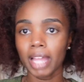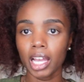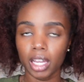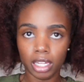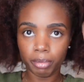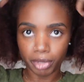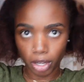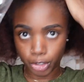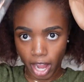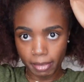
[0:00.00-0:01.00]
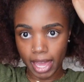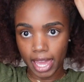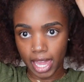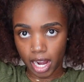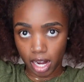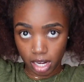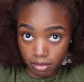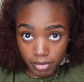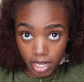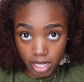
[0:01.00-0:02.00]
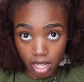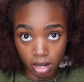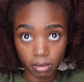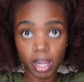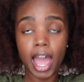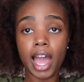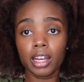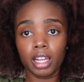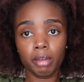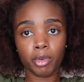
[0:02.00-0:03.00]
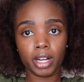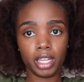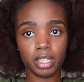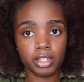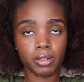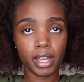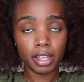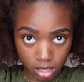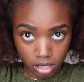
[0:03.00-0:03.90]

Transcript: not gonna blow dry my hair because I don't wanna add any more heat to it.